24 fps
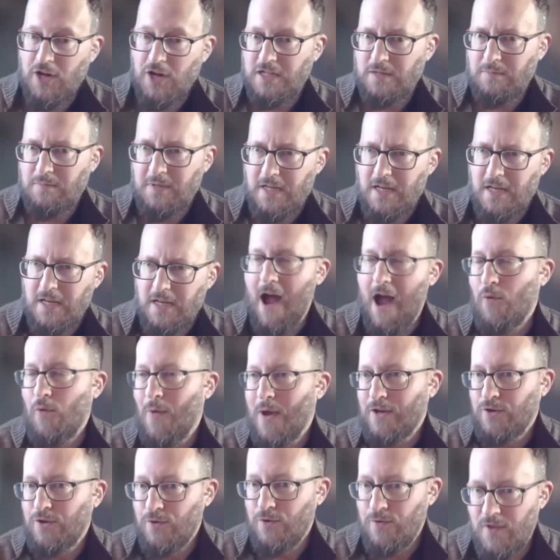ask ChatGPT, how
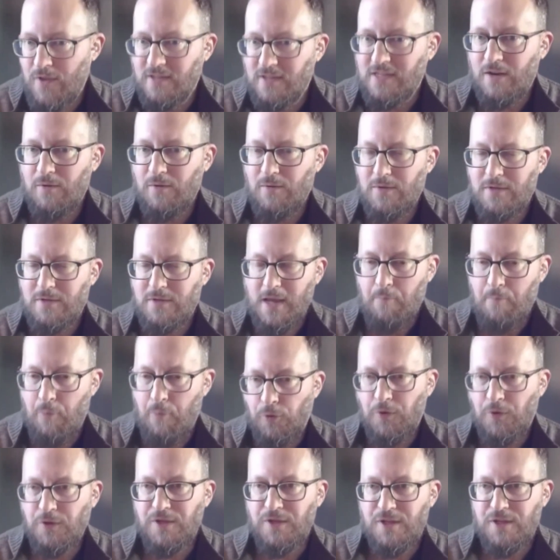do I do this? And it would say,
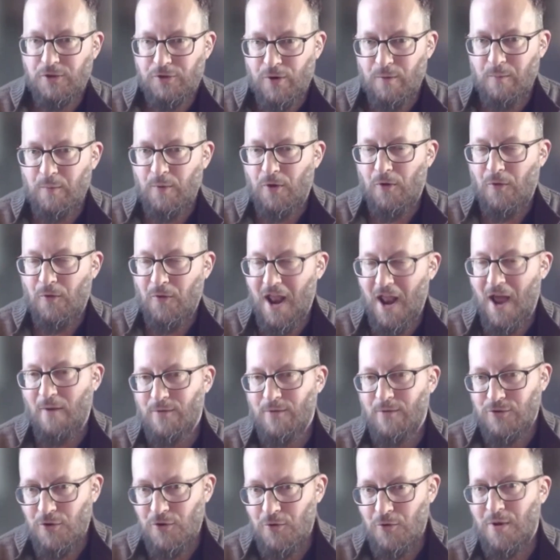put this in the terminal, and I
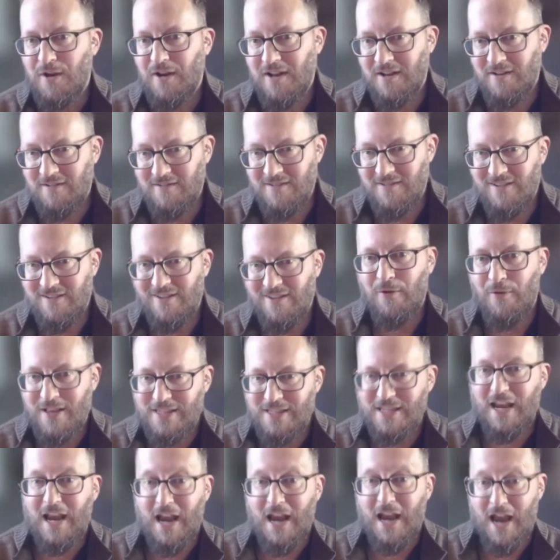would do it. And
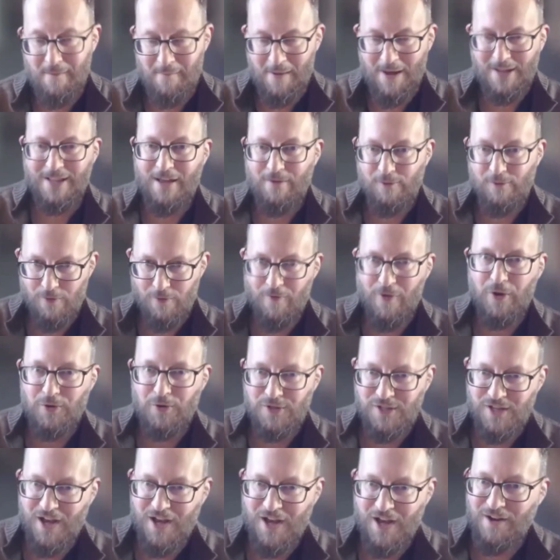that's kind of my level of
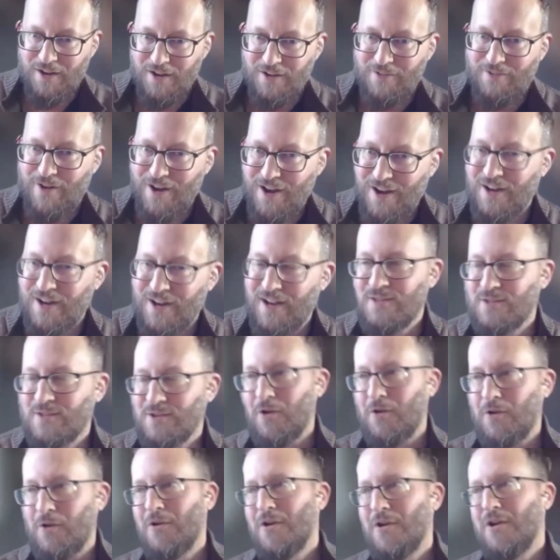understanding, right? And
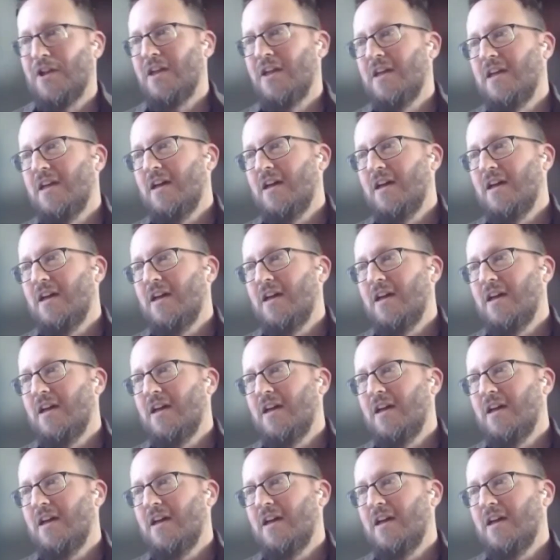so